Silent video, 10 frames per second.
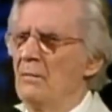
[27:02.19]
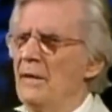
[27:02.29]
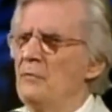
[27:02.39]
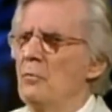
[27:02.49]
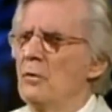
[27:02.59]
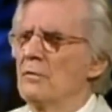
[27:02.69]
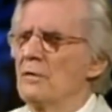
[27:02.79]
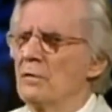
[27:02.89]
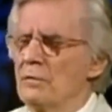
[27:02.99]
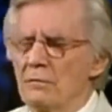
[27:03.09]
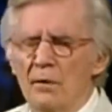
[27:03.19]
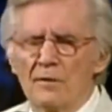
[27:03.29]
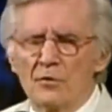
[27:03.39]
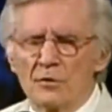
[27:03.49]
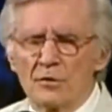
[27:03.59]
made worthy through the
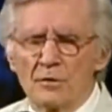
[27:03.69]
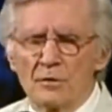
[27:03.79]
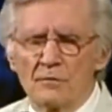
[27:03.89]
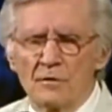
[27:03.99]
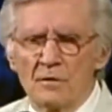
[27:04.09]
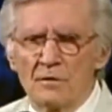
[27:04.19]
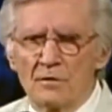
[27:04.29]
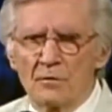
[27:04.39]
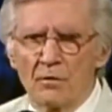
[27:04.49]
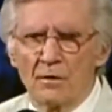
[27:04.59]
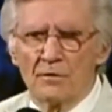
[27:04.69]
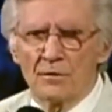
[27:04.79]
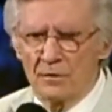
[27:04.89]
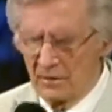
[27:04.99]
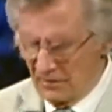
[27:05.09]
righteousness of Jesus
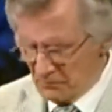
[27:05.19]
Christ.